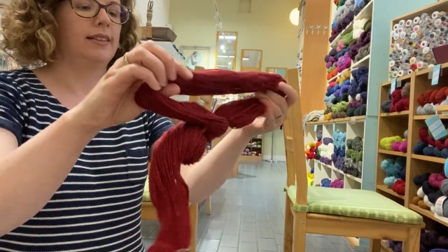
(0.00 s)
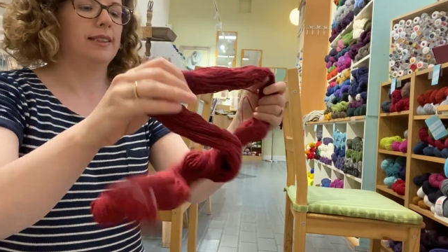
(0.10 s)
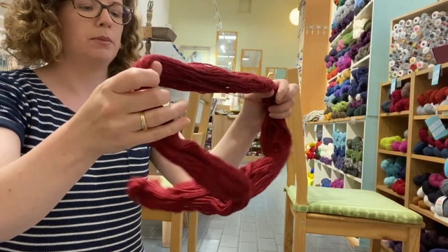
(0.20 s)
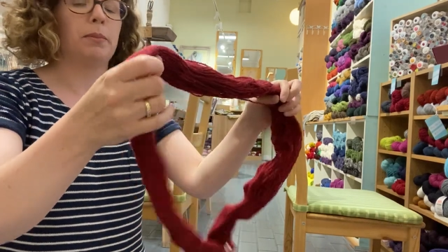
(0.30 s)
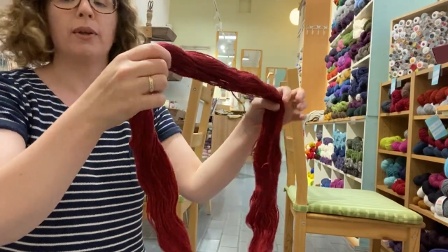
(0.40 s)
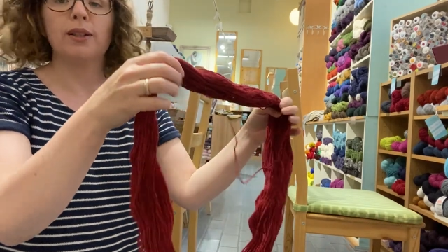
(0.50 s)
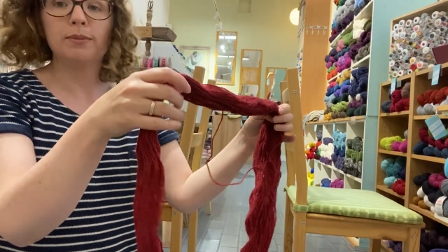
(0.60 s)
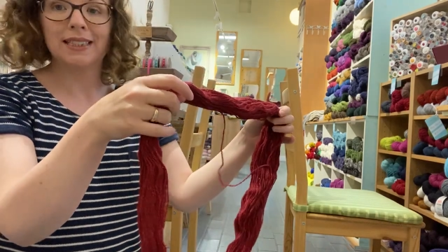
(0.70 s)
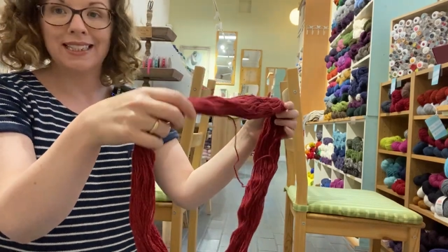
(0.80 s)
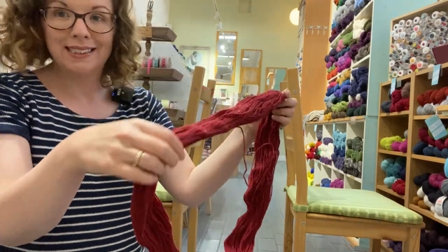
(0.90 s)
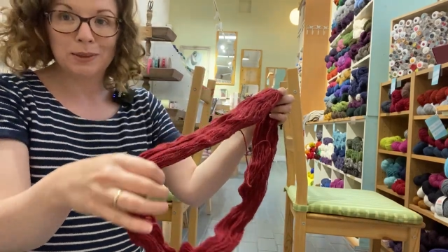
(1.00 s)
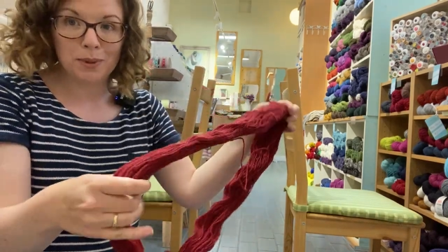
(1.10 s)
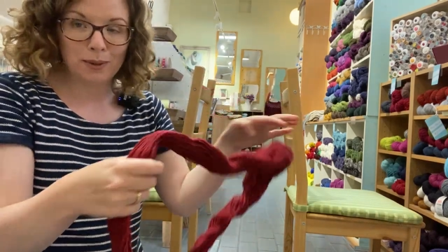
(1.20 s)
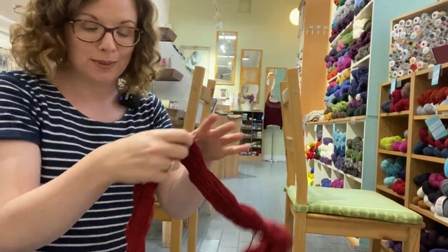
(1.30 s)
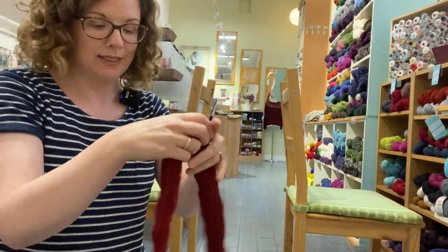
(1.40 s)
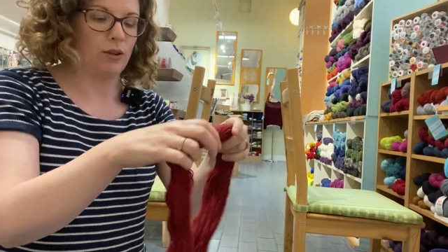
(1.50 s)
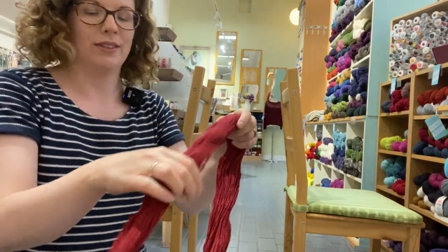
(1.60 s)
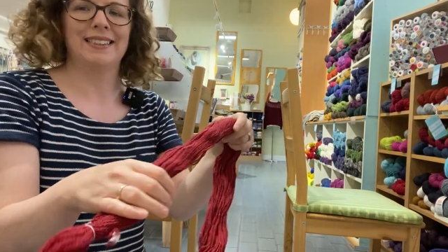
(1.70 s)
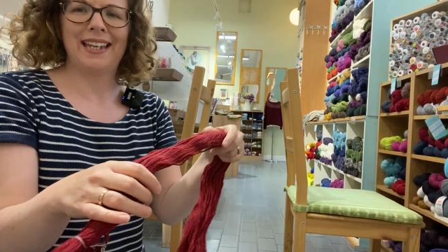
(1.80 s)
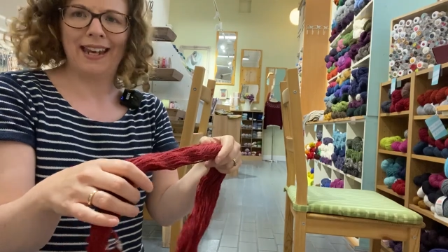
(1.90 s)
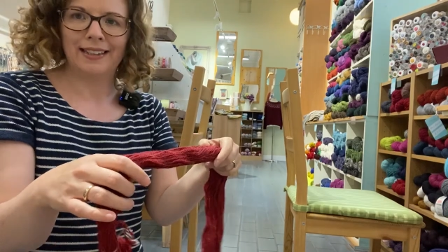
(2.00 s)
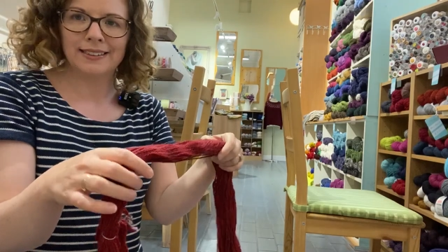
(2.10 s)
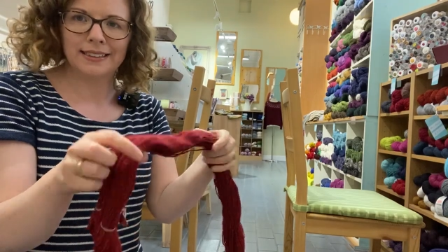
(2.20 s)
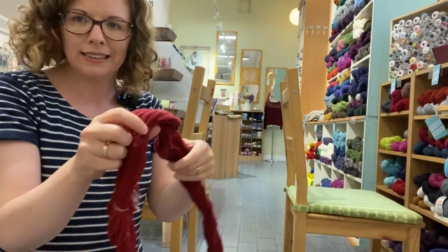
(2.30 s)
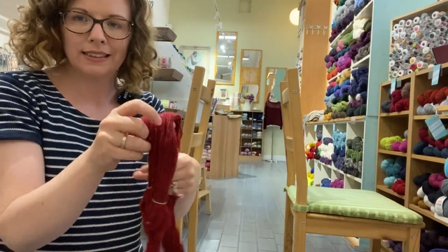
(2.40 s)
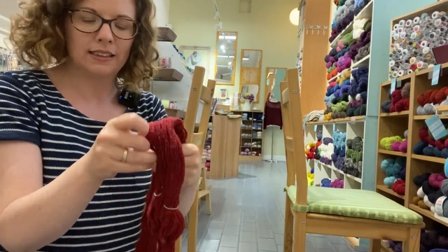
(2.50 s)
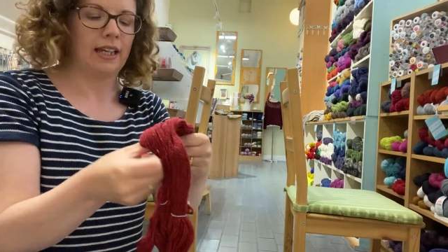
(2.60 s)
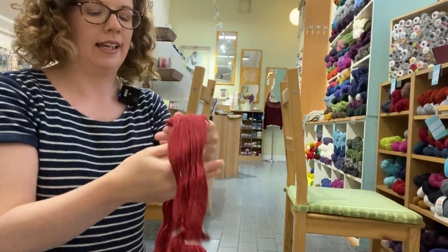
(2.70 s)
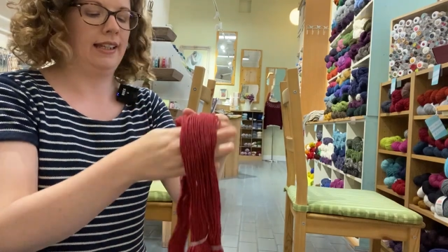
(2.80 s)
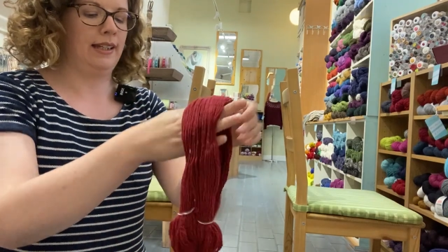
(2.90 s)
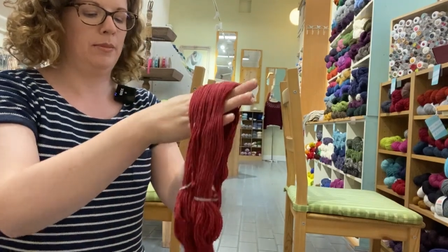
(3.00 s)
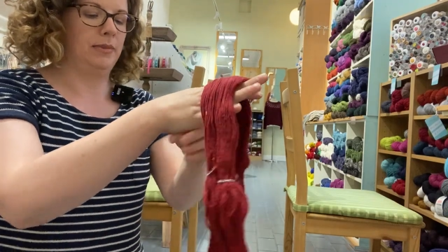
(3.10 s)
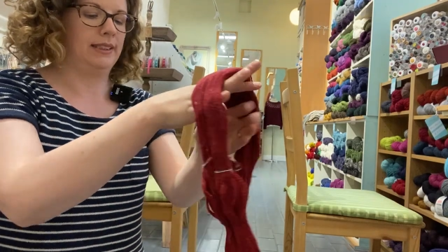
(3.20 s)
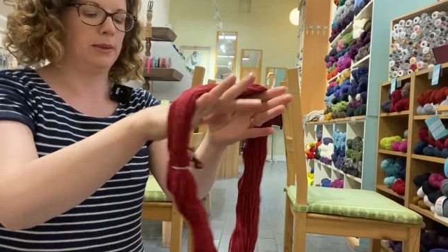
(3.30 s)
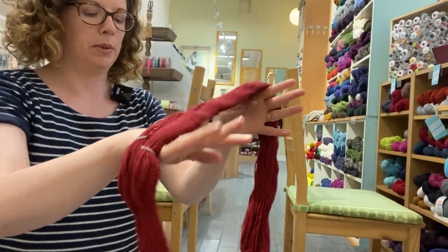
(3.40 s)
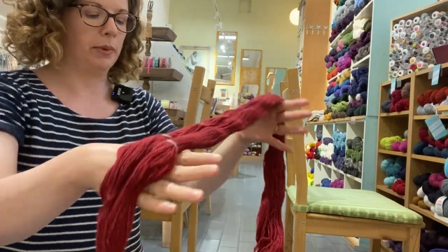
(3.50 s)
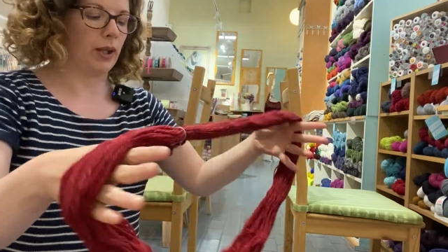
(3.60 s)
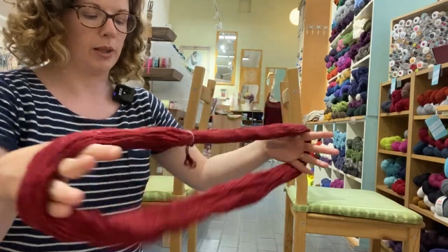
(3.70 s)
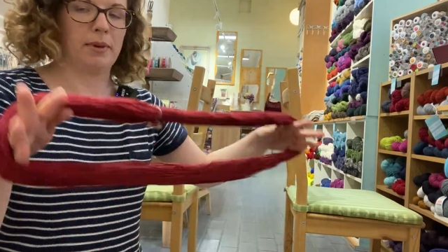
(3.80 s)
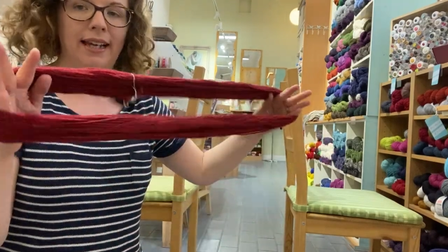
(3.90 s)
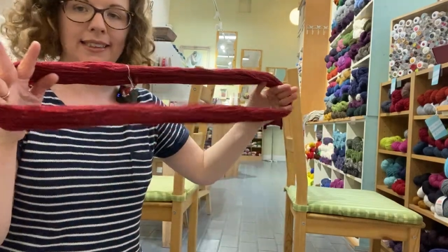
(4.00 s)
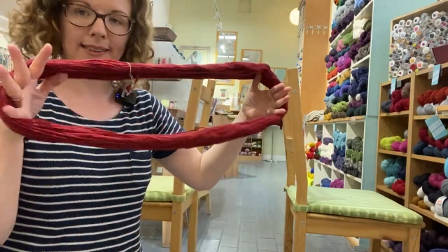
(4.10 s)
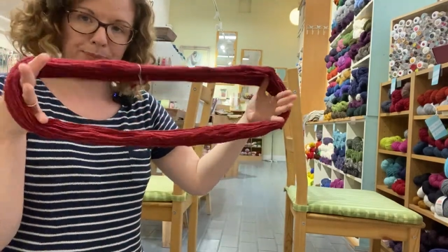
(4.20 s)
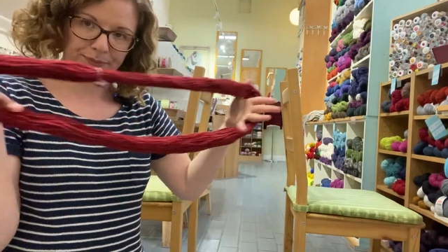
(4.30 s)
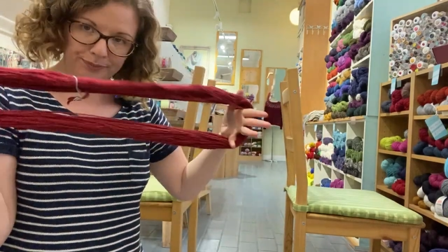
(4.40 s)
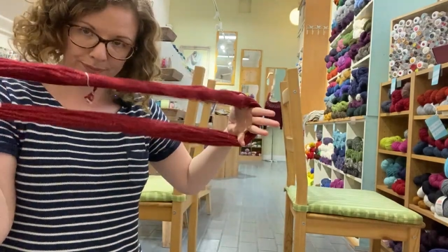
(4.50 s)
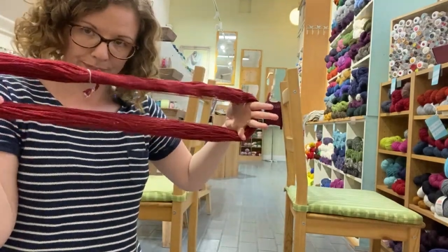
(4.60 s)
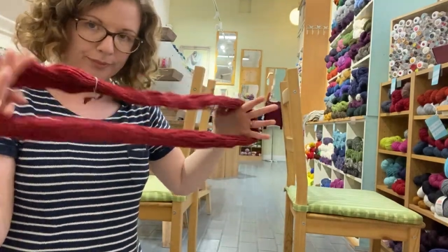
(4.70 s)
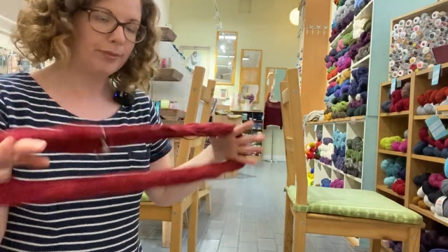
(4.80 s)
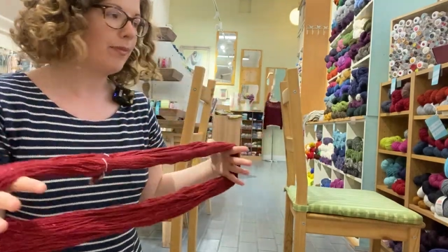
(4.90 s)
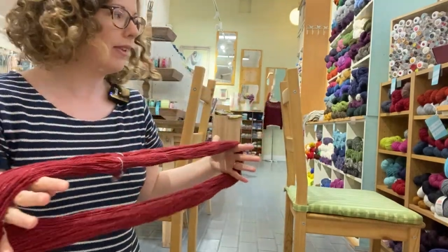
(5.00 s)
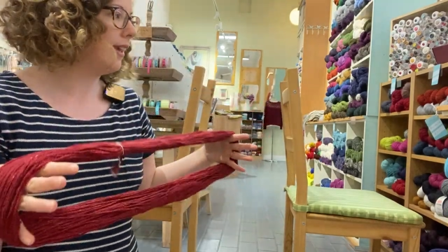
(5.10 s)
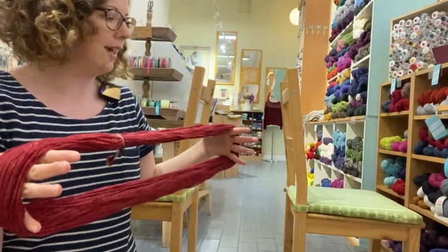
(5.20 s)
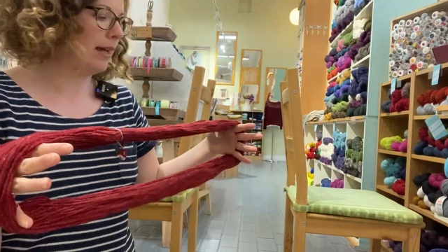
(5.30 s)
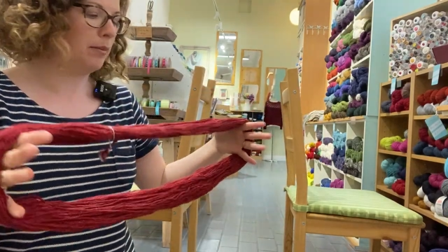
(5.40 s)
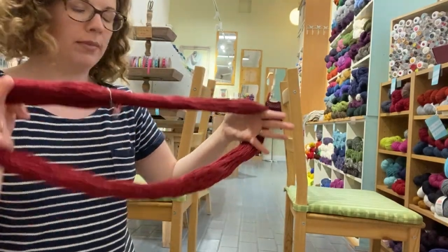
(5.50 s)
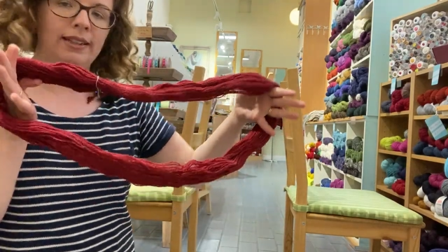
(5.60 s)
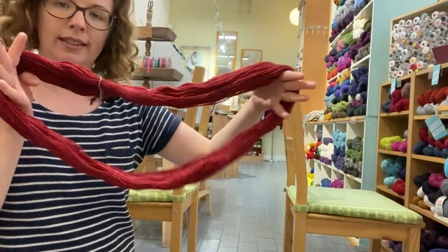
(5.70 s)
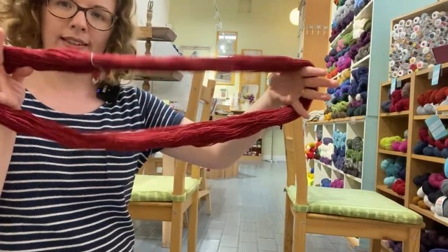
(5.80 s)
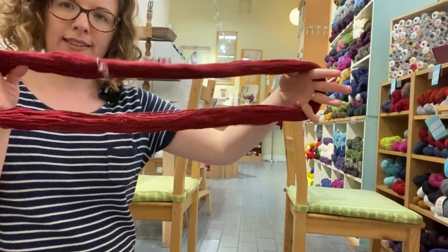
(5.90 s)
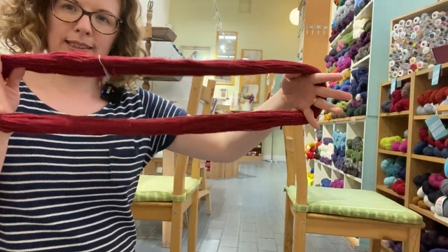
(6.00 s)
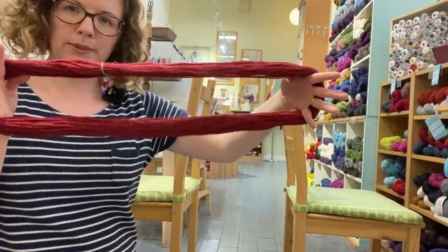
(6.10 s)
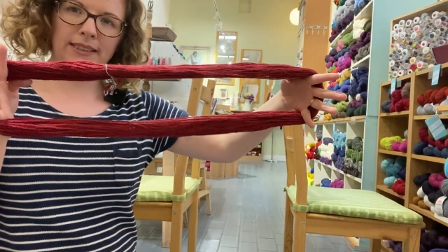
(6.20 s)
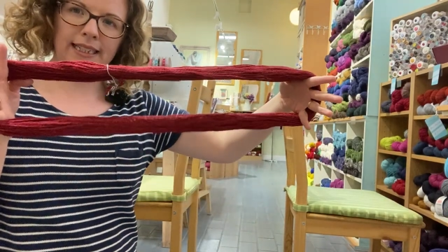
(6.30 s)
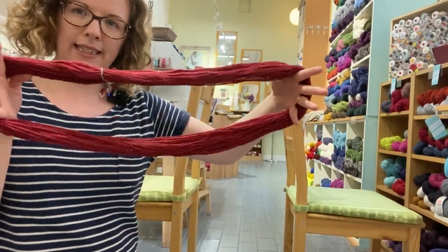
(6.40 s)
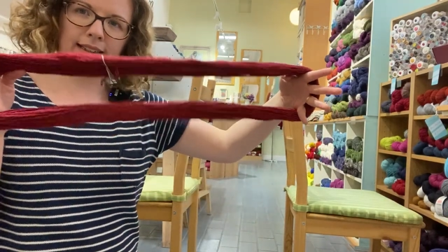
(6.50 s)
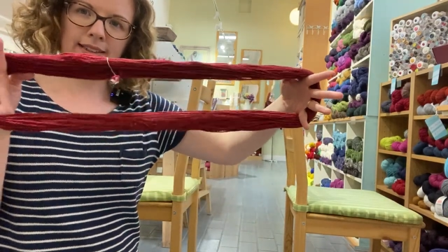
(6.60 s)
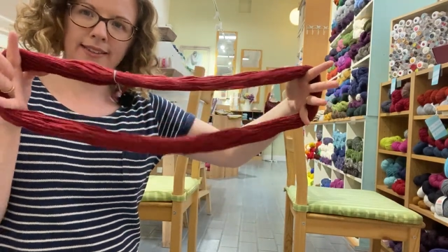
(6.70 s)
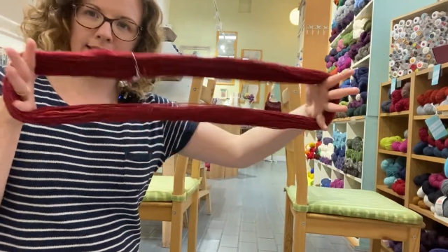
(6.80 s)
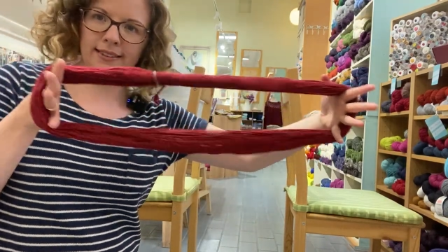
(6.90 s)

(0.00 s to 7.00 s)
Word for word: Some people call them skeins, some call, or skeins, um, and some people call them hanks. Um, this one's a little